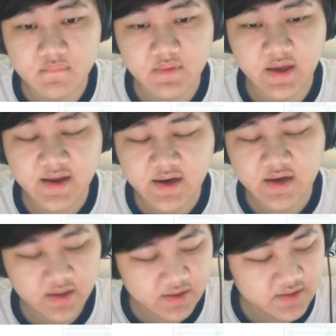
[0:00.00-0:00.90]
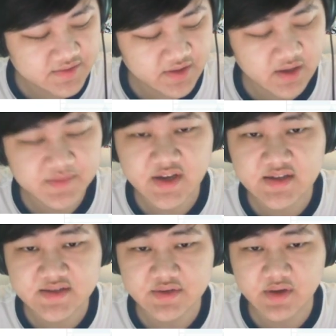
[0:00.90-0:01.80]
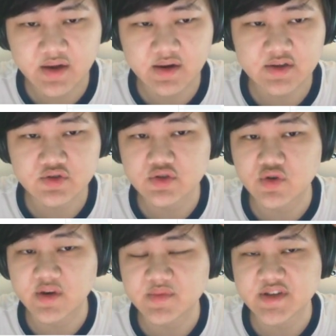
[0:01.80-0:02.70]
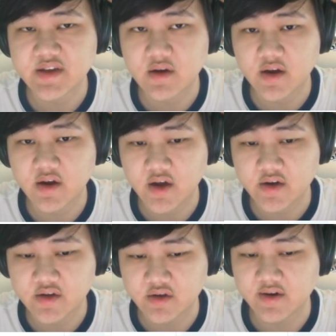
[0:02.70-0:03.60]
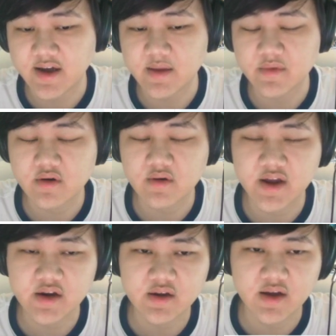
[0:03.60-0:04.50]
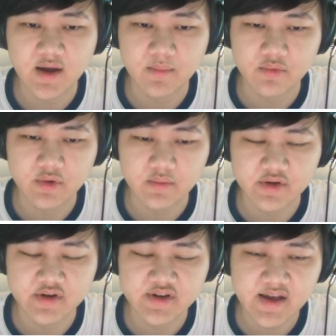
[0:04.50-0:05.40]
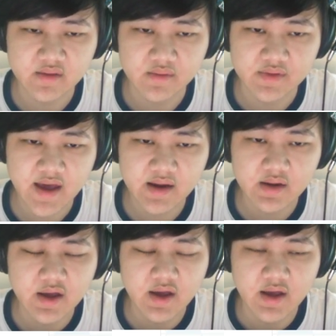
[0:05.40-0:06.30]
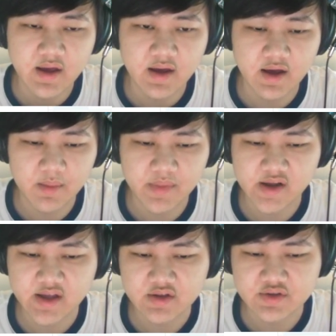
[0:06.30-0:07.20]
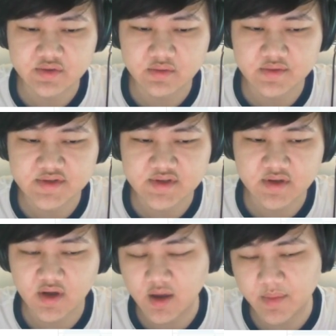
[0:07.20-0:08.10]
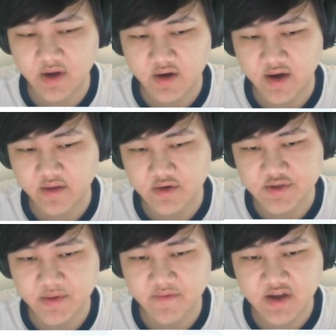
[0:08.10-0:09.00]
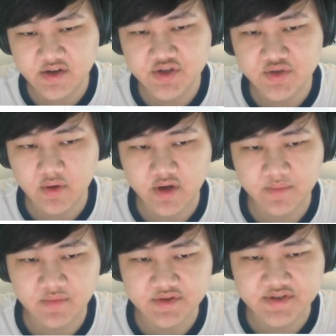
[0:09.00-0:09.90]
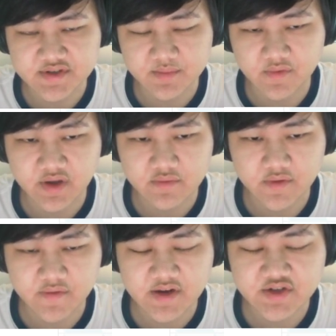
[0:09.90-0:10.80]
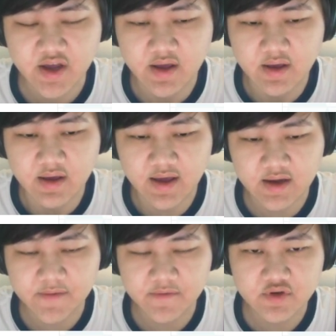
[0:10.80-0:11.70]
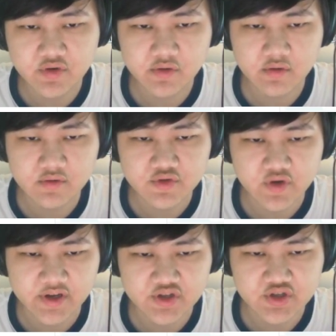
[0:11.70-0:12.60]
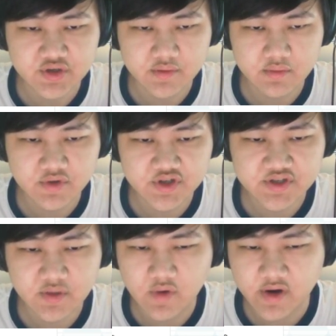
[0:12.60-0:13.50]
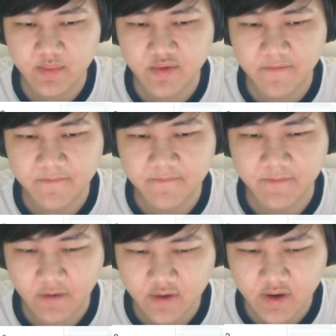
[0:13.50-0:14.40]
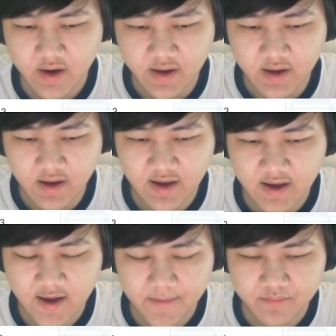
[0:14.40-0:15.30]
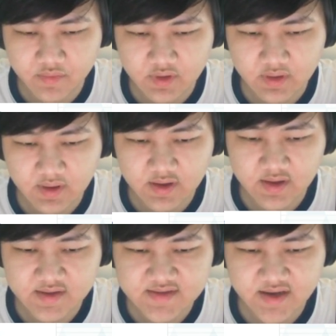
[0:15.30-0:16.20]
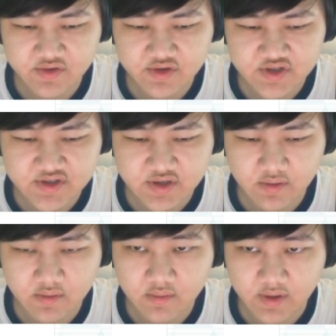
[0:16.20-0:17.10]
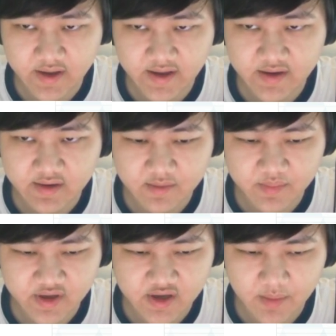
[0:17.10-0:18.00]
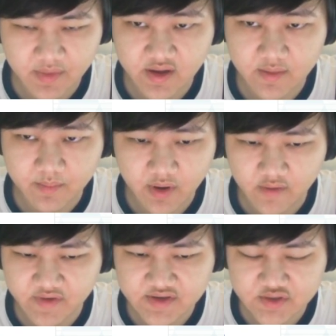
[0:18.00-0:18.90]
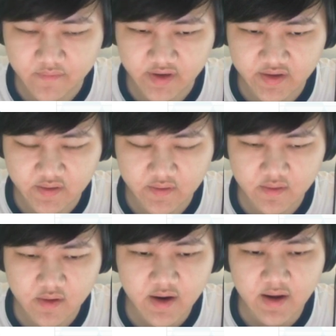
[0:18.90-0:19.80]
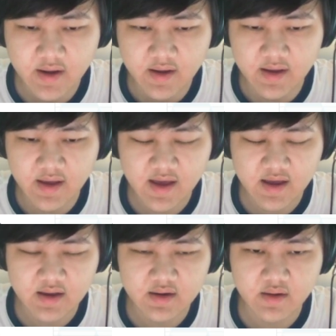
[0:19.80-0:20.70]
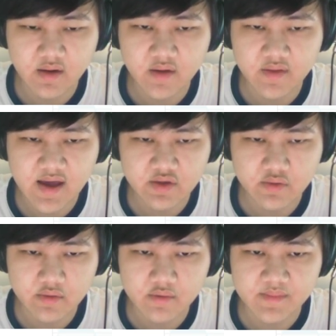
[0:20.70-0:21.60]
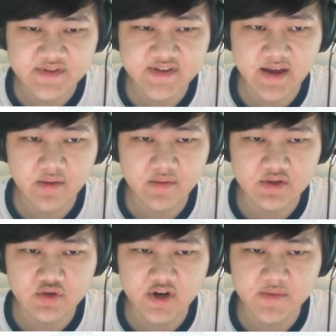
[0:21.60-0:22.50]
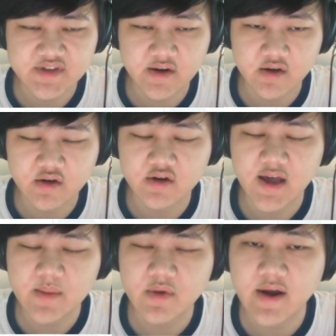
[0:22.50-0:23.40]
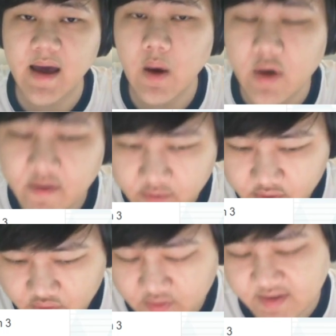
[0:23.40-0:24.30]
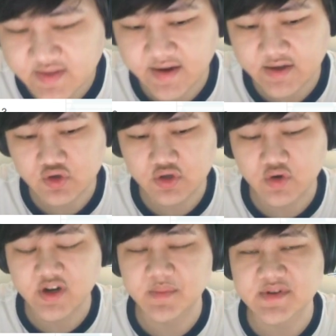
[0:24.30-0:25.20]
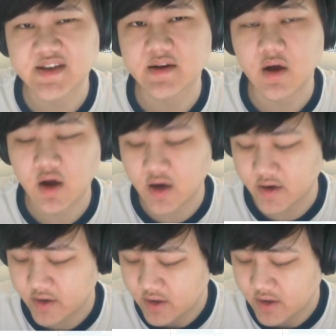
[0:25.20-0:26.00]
and, and here's the upsides. You get an extra twenty percent on, on Good Nightmare, right? Um, when you're attacking with that. Uh, but again, you do lose up on either H P Advantage or Hypnosis, Move Gauge Refresh. And if you're doing Critical Strike Two, which is the one I prefer, um, instead you could just go ahead and pick up Impervious over here. And on that, you're missing out the twenty percent on Good Nightmare. However, you get that extra twenty percent on